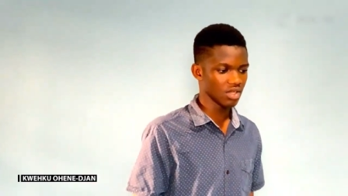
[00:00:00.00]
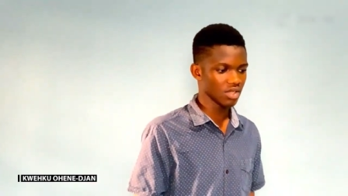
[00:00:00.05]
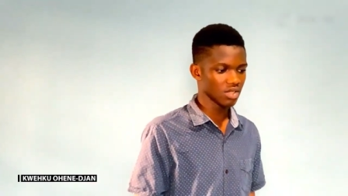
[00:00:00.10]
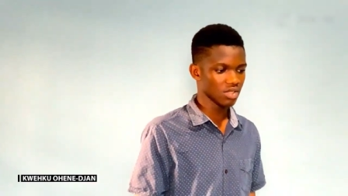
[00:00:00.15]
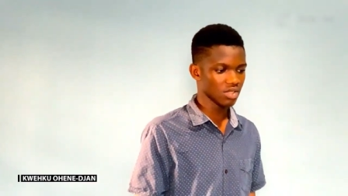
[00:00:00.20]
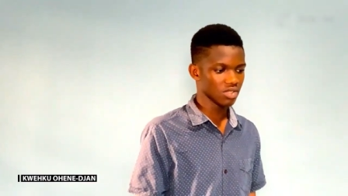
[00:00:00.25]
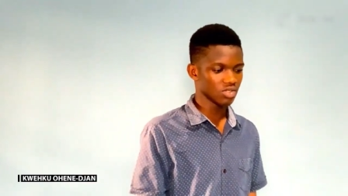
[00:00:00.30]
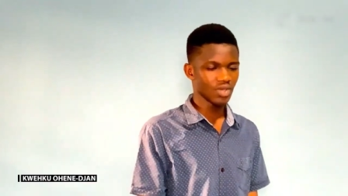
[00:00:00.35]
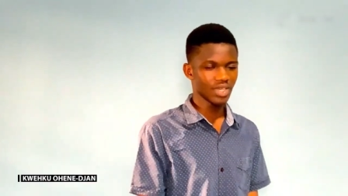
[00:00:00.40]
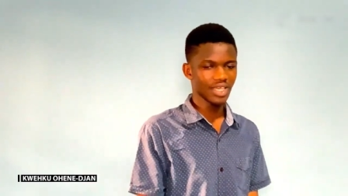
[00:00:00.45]

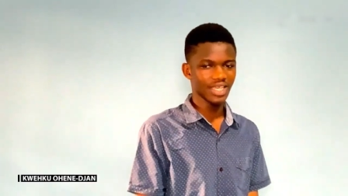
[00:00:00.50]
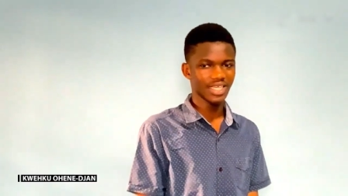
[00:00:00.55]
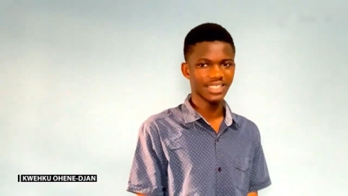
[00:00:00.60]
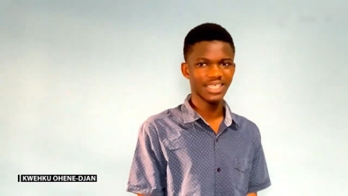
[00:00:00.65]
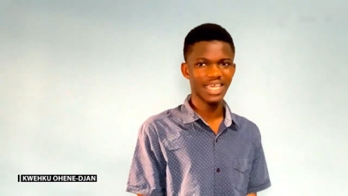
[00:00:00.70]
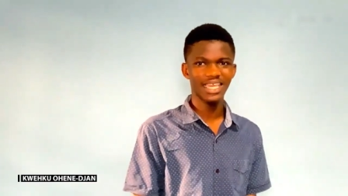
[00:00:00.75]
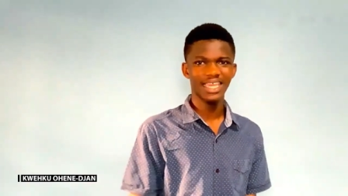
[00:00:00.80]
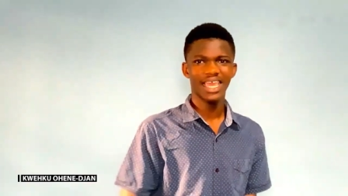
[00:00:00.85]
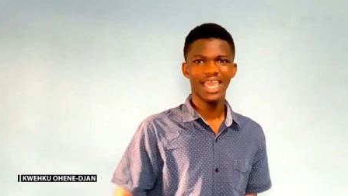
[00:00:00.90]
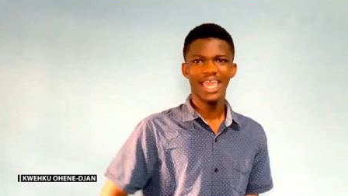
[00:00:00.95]
So he
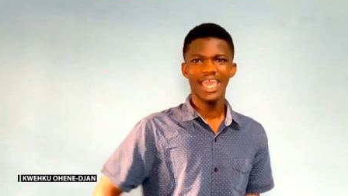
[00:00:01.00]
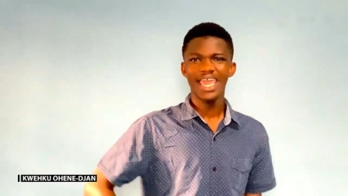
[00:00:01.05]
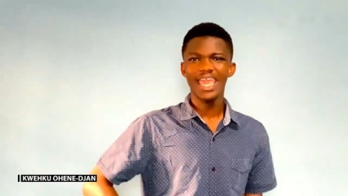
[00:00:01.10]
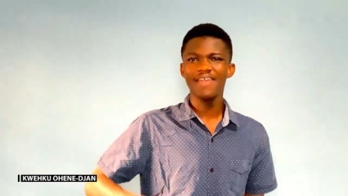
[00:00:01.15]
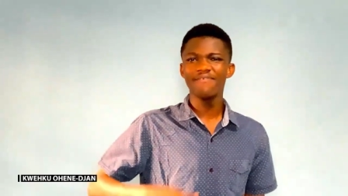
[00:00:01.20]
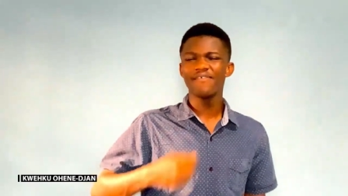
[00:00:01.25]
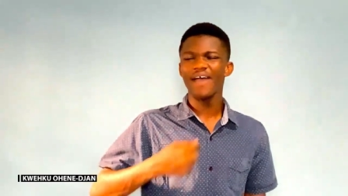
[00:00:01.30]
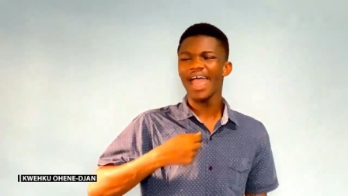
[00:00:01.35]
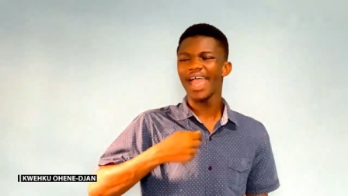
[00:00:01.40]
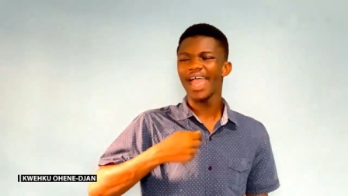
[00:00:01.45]
said,
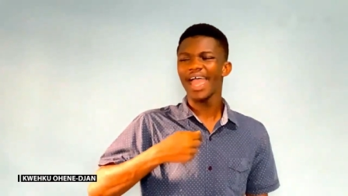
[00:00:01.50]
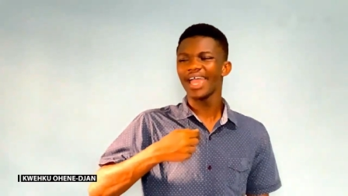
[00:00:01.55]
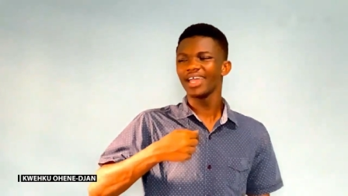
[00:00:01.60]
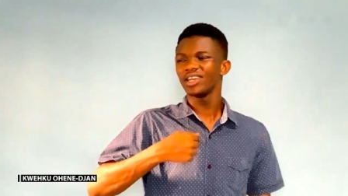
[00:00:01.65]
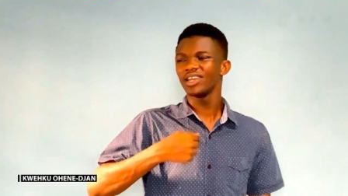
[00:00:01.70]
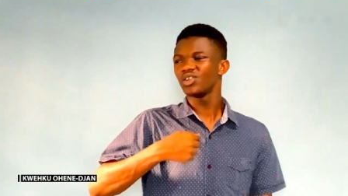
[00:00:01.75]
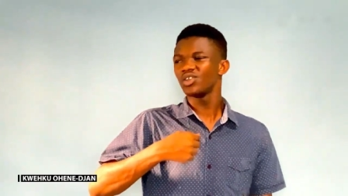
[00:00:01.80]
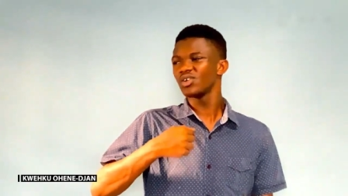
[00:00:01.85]
If I don't